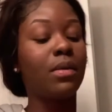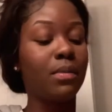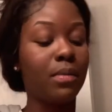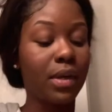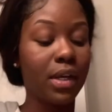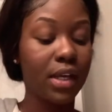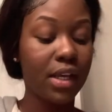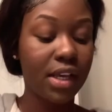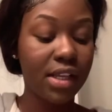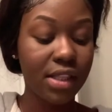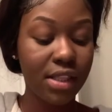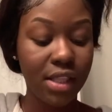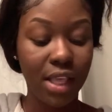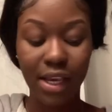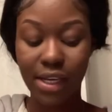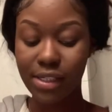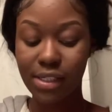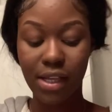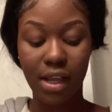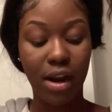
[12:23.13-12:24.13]
But like
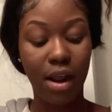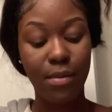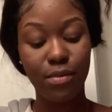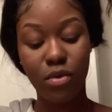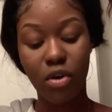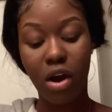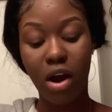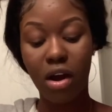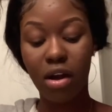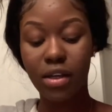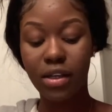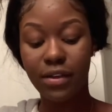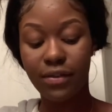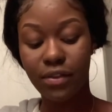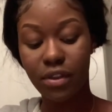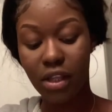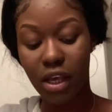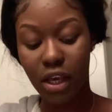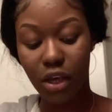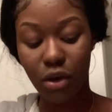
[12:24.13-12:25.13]
I said, I'm not
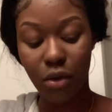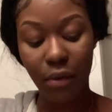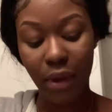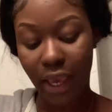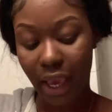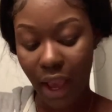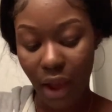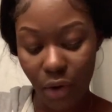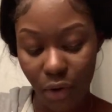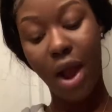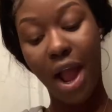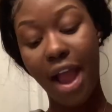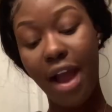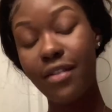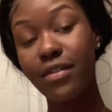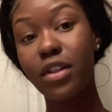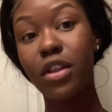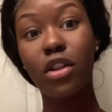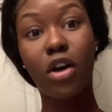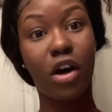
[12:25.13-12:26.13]
even like going out. I have
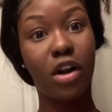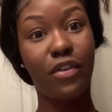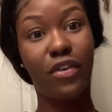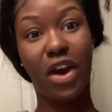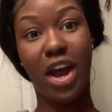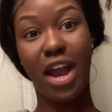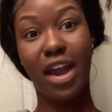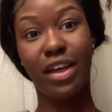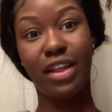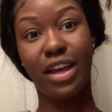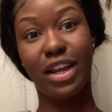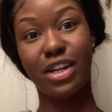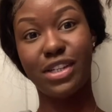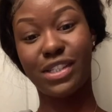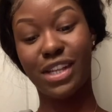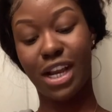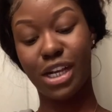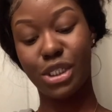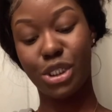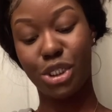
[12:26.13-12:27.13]
a lot of highlighters
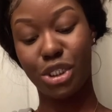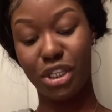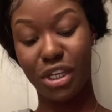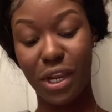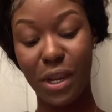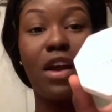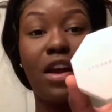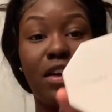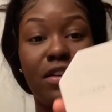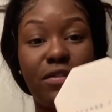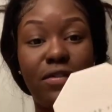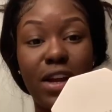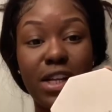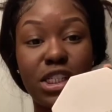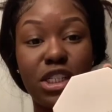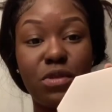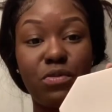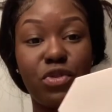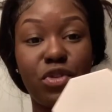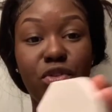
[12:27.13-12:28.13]
actually.
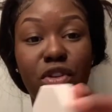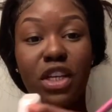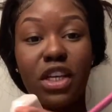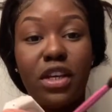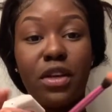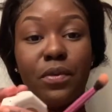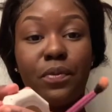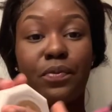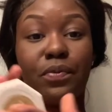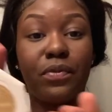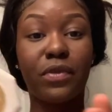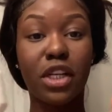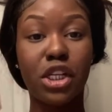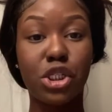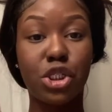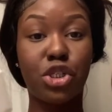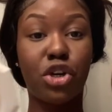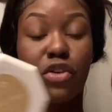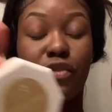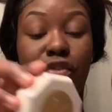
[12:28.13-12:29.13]
Fenty Beauty,
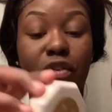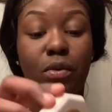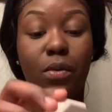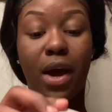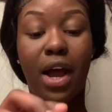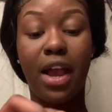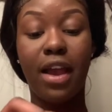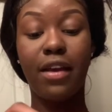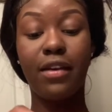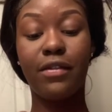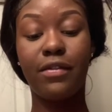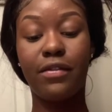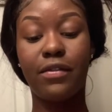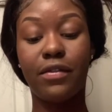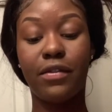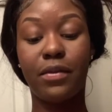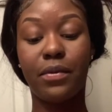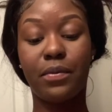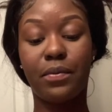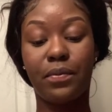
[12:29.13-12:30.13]
Trophy Wife.
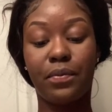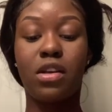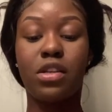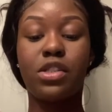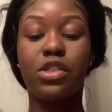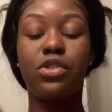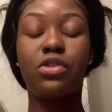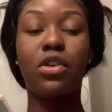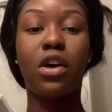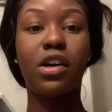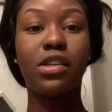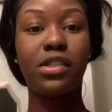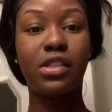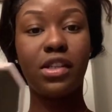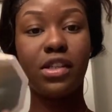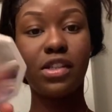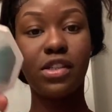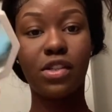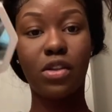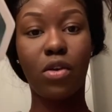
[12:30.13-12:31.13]
Do y'all see
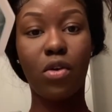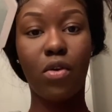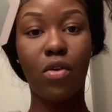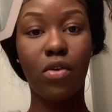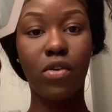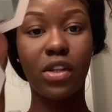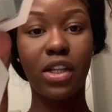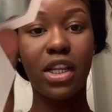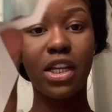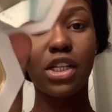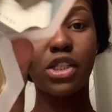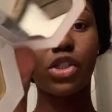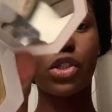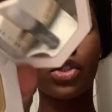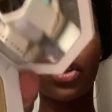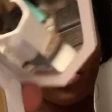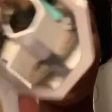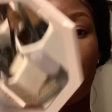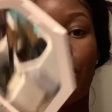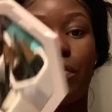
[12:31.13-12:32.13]
this gold? It is so